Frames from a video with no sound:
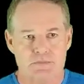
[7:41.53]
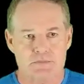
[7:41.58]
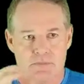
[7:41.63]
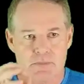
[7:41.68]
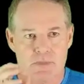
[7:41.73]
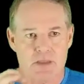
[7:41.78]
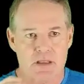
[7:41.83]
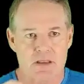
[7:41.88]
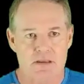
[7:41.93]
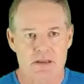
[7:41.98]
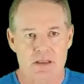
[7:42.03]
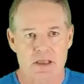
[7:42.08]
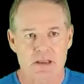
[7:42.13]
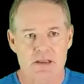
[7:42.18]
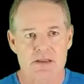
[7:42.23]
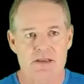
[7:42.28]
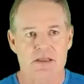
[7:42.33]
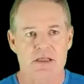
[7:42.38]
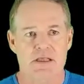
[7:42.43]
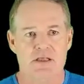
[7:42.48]
The other thing
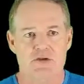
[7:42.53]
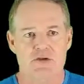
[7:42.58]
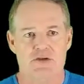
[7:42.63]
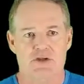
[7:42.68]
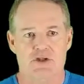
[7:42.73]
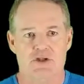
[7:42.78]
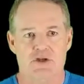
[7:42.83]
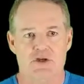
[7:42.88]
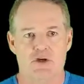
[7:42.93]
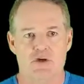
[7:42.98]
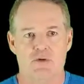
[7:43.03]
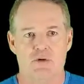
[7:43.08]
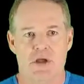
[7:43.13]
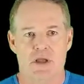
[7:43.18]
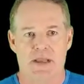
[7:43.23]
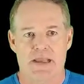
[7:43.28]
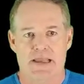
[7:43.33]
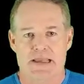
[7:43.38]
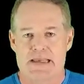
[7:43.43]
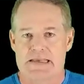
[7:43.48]
you should do
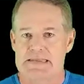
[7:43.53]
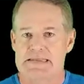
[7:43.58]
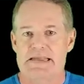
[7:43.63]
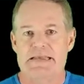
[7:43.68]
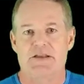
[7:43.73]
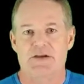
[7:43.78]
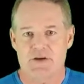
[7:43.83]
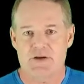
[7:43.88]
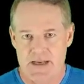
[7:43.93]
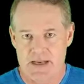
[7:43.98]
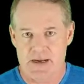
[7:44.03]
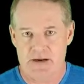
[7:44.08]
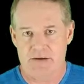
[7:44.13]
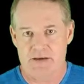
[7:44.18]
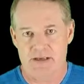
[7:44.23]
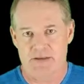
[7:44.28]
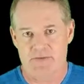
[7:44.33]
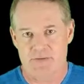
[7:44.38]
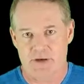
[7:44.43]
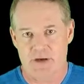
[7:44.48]
is in your area, if you're
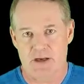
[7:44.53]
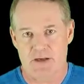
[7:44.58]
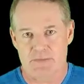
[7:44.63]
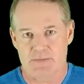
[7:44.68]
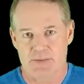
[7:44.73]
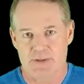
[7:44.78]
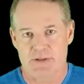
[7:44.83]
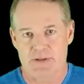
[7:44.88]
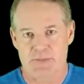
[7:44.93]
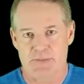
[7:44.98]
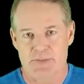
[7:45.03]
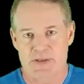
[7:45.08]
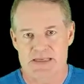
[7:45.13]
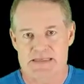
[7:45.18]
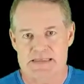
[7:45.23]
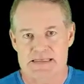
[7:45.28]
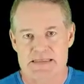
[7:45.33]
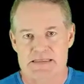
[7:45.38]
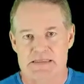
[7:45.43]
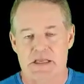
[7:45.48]
going to build a business,
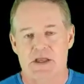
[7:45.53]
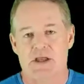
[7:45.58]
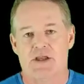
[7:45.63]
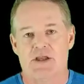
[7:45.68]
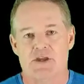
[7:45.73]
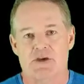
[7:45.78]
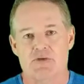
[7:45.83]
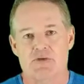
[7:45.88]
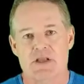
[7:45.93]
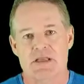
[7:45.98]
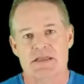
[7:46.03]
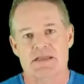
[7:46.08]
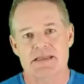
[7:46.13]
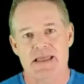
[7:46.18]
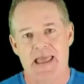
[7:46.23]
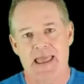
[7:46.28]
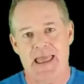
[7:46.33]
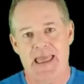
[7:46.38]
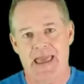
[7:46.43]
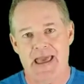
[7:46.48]
you need to
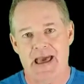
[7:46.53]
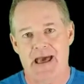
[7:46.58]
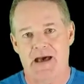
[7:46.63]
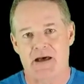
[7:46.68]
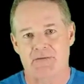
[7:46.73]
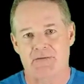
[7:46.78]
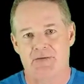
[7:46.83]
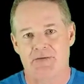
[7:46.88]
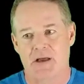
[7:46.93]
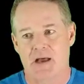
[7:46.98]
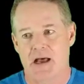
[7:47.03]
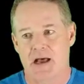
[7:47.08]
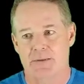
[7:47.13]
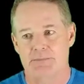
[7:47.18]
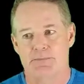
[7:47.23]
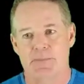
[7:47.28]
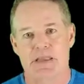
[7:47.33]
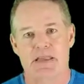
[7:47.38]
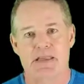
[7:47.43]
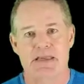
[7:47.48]
have a
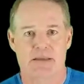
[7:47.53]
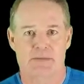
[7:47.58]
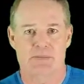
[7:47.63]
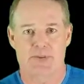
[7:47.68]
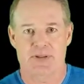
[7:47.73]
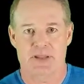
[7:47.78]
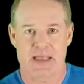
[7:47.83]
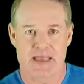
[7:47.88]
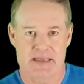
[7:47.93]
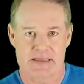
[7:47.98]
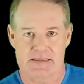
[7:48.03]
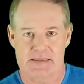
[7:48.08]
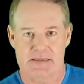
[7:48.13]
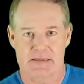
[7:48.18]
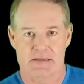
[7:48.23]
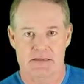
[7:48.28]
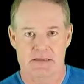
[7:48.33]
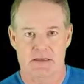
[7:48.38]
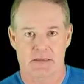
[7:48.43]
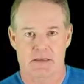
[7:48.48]
meeting place.
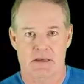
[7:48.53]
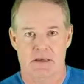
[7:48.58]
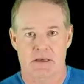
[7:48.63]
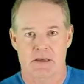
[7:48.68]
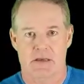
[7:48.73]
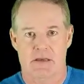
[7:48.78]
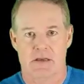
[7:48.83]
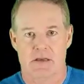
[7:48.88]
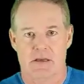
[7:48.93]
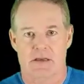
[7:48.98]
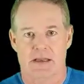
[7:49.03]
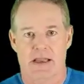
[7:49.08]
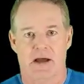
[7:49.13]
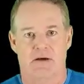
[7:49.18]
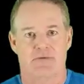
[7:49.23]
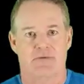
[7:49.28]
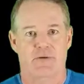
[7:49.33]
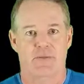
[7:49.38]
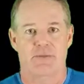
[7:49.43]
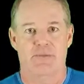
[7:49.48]
Now, for
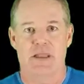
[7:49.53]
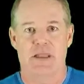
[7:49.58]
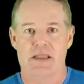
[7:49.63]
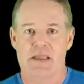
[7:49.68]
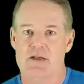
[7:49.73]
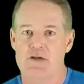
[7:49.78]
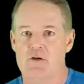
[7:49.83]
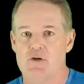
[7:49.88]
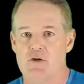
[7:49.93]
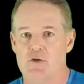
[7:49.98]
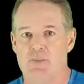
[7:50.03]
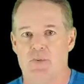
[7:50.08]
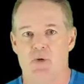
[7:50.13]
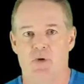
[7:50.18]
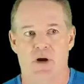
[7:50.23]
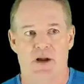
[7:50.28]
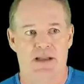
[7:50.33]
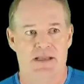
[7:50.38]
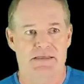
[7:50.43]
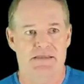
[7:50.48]
me in Newport,
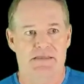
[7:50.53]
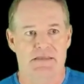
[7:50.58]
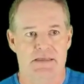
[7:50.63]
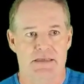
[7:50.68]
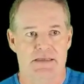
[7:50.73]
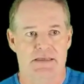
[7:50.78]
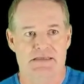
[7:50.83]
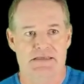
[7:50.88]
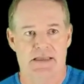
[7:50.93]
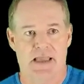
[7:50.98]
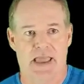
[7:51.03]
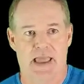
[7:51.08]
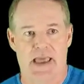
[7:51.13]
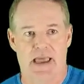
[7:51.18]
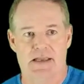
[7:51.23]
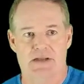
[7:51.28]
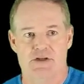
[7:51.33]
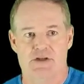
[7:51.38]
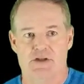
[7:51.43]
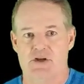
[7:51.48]
it's at
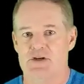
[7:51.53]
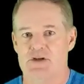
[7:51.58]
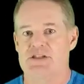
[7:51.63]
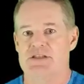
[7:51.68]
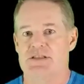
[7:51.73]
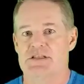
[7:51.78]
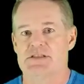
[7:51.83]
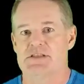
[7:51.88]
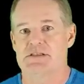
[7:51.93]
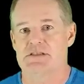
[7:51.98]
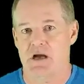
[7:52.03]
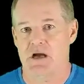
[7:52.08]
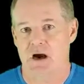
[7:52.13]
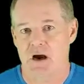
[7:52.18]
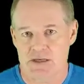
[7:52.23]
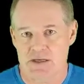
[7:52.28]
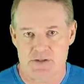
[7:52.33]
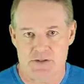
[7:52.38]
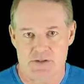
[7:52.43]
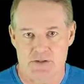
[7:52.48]
Schurston's Art
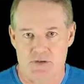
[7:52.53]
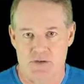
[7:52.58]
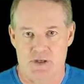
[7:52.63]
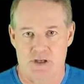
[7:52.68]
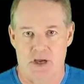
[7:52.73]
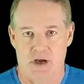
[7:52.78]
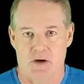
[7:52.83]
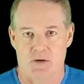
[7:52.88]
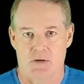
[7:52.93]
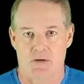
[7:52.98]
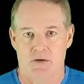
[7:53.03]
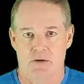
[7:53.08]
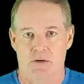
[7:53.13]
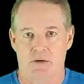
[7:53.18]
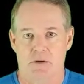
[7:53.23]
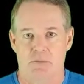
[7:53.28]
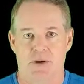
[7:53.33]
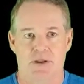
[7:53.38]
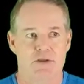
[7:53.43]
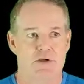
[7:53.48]
Studio. But you
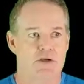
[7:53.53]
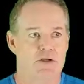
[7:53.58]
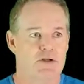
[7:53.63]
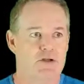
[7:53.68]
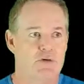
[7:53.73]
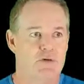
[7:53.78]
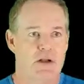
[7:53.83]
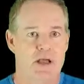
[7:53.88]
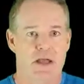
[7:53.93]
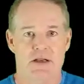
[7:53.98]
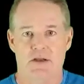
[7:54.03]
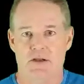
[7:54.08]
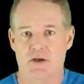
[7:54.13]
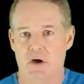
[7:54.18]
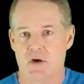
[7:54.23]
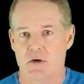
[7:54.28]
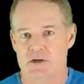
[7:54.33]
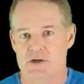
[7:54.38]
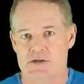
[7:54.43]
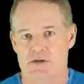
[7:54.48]
could do it at a yoga
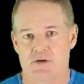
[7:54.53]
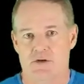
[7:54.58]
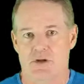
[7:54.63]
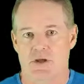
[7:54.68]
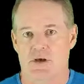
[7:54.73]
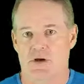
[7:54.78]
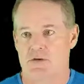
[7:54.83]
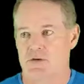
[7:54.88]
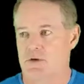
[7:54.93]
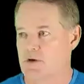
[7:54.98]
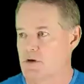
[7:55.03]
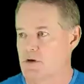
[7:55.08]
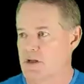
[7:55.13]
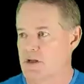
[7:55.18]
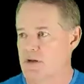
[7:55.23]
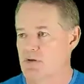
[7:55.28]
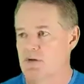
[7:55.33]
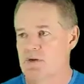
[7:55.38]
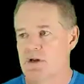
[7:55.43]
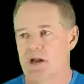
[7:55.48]
studio. You could do it
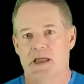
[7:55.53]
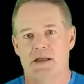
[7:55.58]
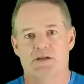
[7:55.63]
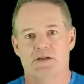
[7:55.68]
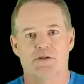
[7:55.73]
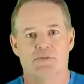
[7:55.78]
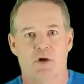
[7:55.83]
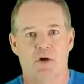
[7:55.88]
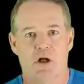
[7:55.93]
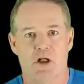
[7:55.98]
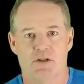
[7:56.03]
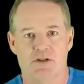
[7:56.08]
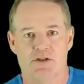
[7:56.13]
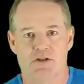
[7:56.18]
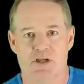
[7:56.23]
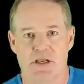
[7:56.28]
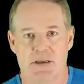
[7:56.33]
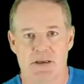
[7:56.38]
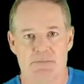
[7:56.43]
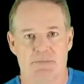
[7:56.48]
at a small gym.
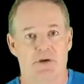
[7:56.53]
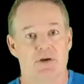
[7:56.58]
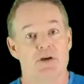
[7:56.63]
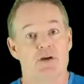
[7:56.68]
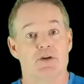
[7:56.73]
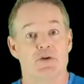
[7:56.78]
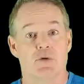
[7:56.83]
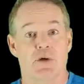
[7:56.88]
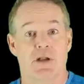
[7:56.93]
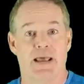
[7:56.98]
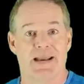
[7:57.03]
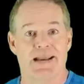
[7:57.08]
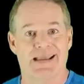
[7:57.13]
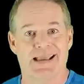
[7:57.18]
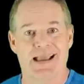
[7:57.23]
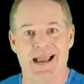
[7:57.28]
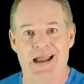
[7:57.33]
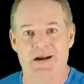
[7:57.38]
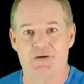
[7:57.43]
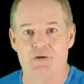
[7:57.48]
You could do it at a
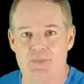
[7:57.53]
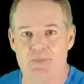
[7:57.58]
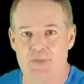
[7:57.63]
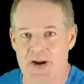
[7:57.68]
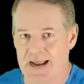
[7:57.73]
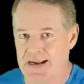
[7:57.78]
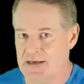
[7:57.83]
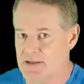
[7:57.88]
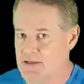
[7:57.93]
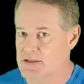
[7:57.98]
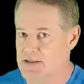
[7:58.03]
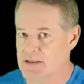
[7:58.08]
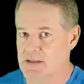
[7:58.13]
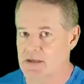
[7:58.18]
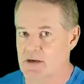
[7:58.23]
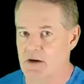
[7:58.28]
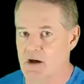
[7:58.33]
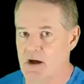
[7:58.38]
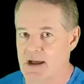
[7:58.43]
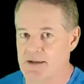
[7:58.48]
chiropractic
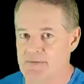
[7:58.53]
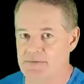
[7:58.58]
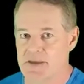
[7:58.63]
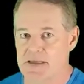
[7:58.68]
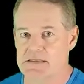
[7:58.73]
office.